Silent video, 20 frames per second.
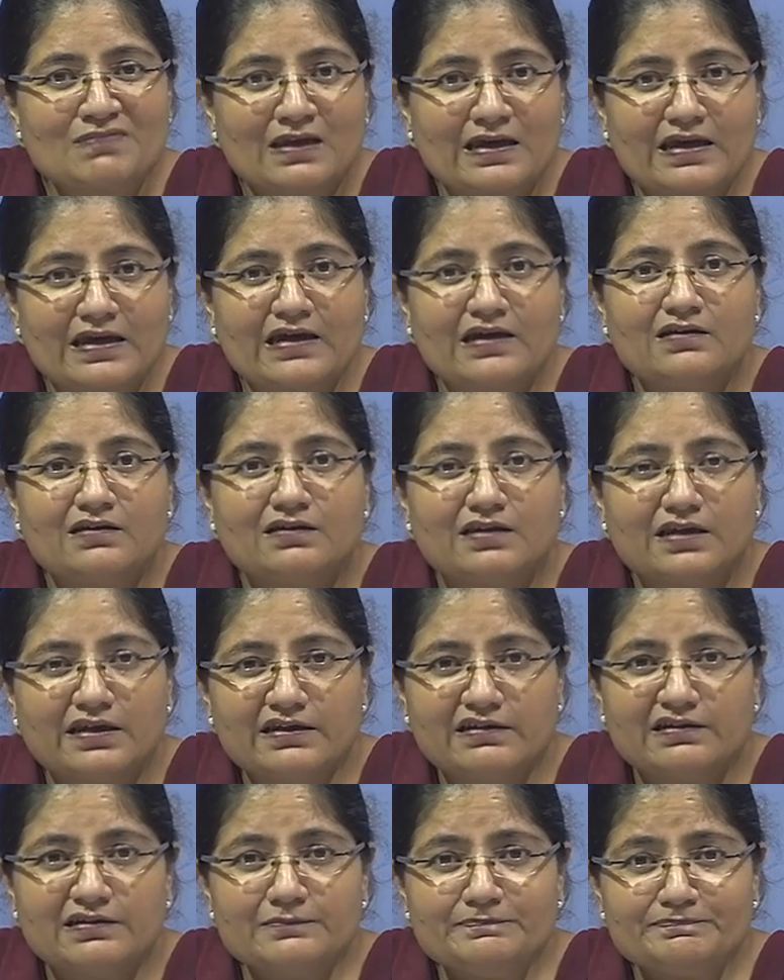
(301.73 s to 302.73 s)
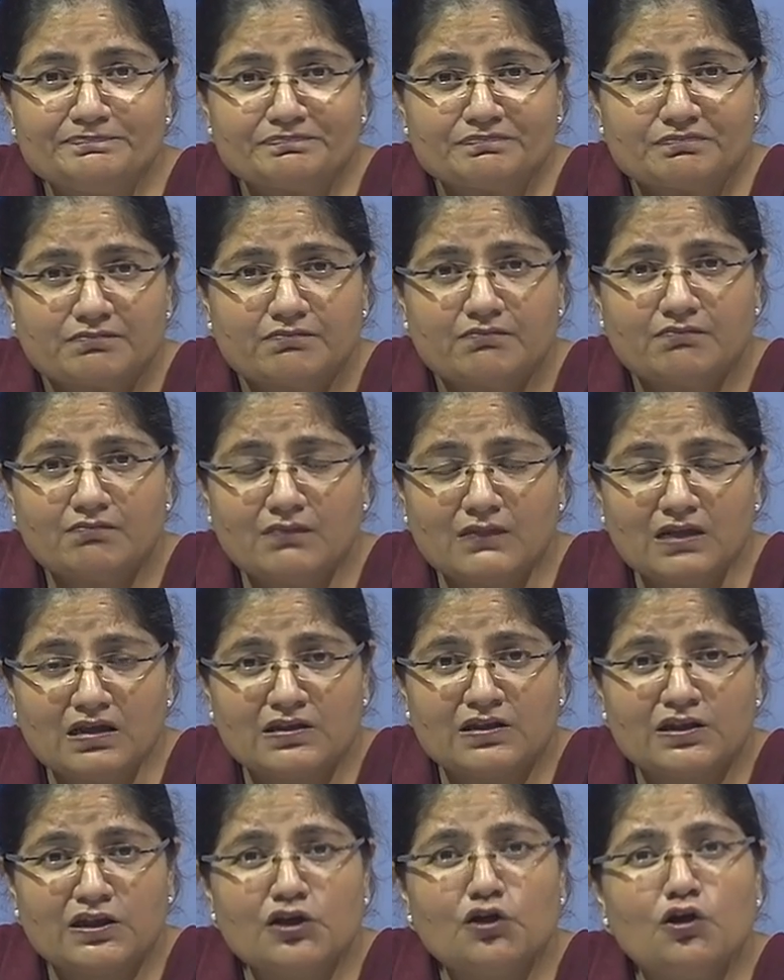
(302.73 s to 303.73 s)
And then
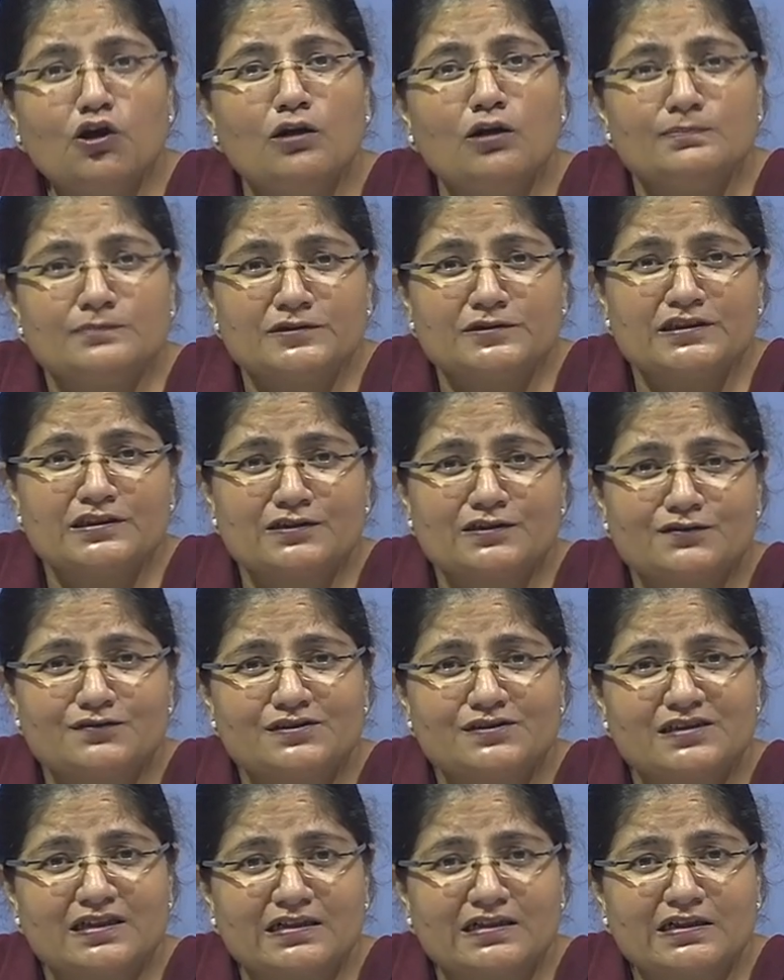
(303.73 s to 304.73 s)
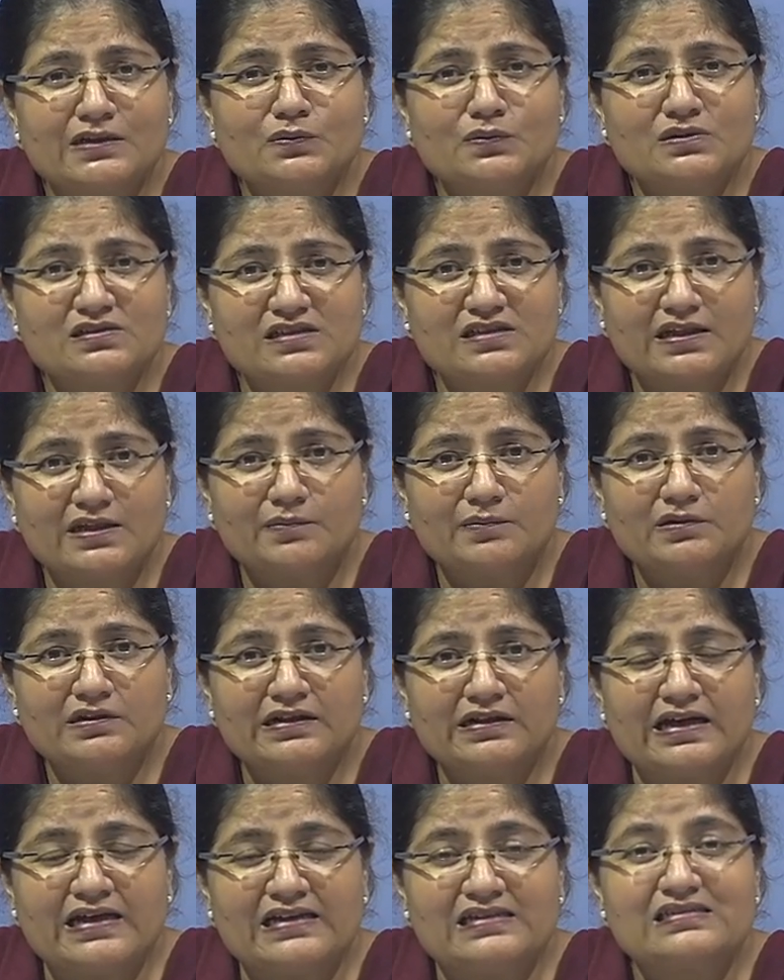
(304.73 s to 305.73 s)
the object of study was
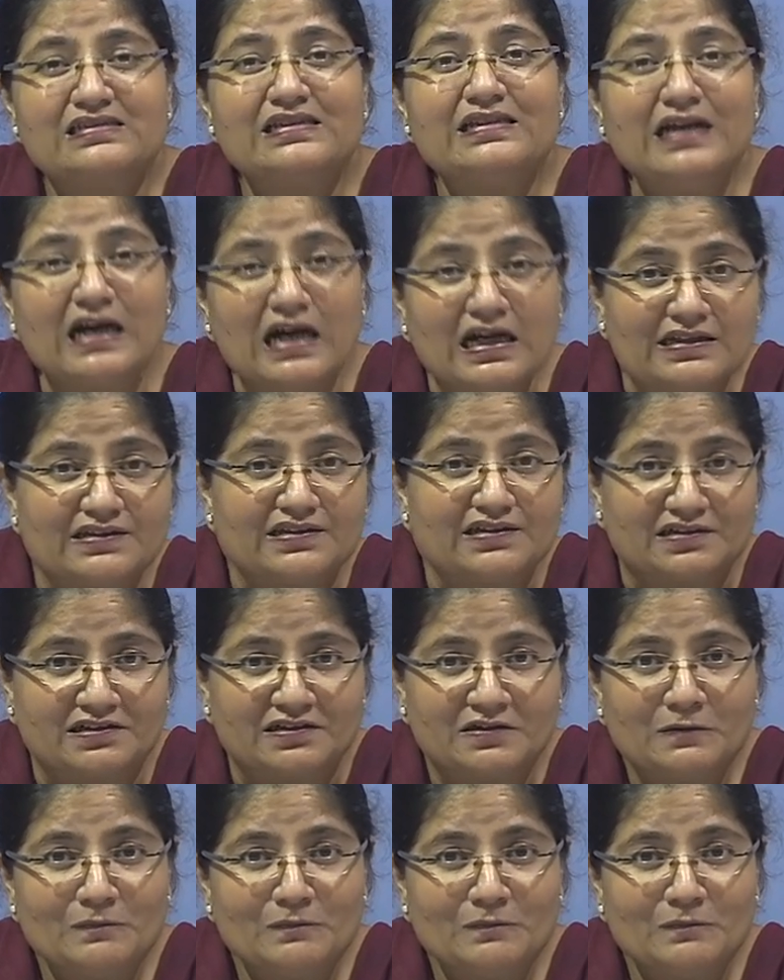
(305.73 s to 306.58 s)
labeled as the other.